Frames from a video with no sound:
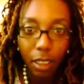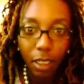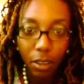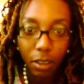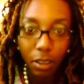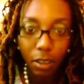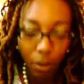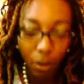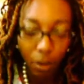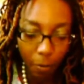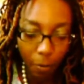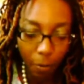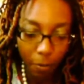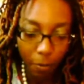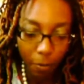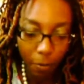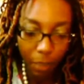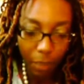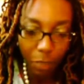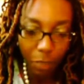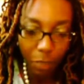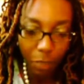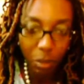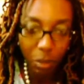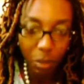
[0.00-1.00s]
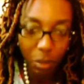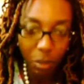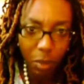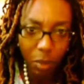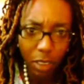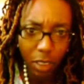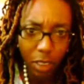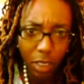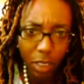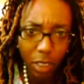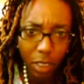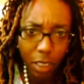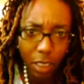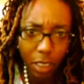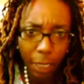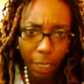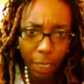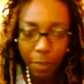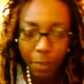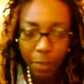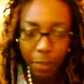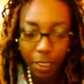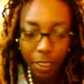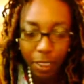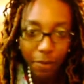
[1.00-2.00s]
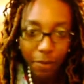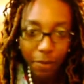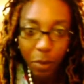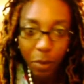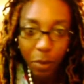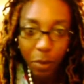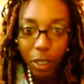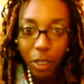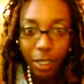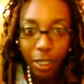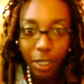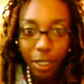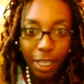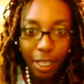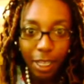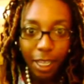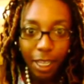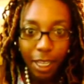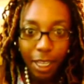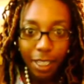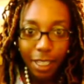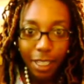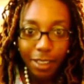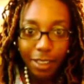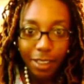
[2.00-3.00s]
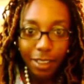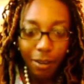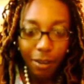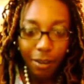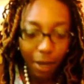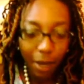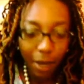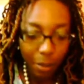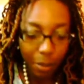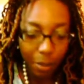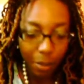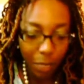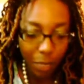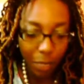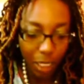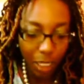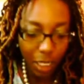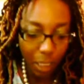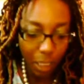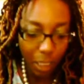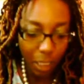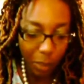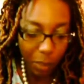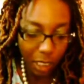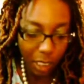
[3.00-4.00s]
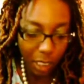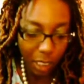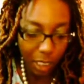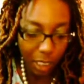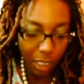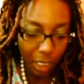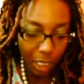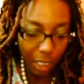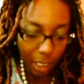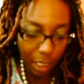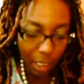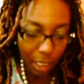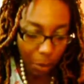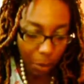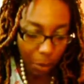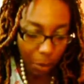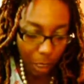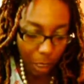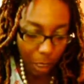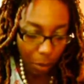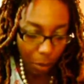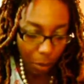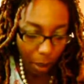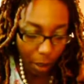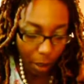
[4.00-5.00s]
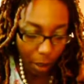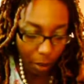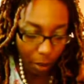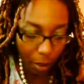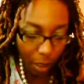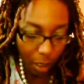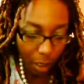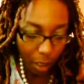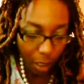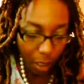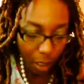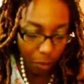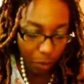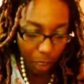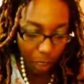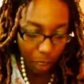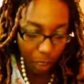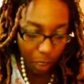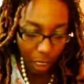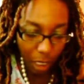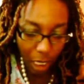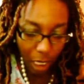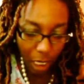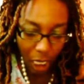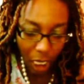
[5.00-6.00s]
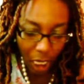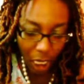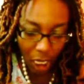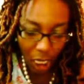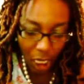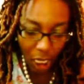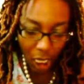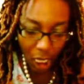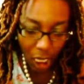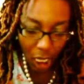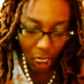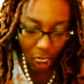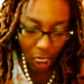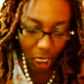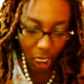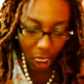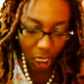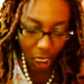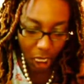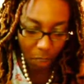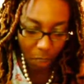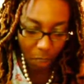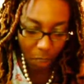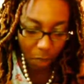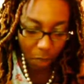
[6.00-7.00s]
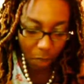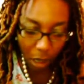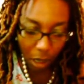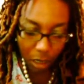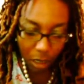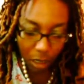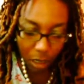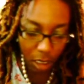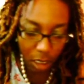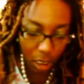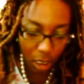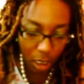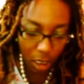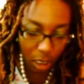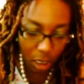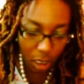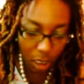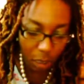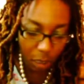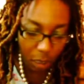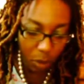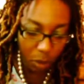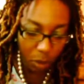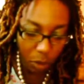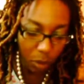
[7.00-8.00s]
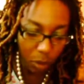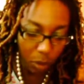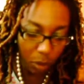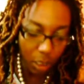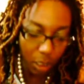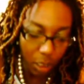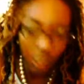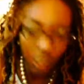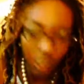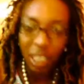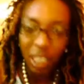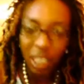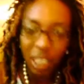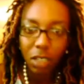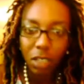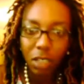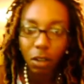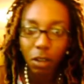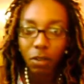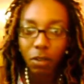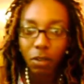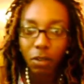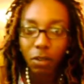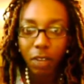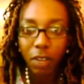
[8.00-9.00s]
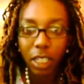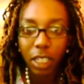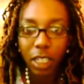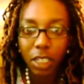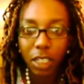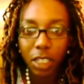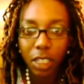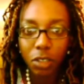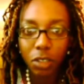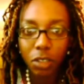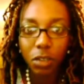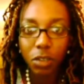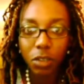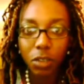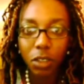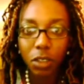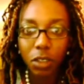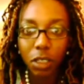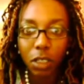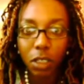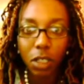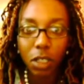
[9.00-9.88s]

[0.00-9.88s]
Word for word: So that's pretty much the synopsis of the book. So I picked it up because it said something about it being a comparison between like Kurt Vonnegut Jr.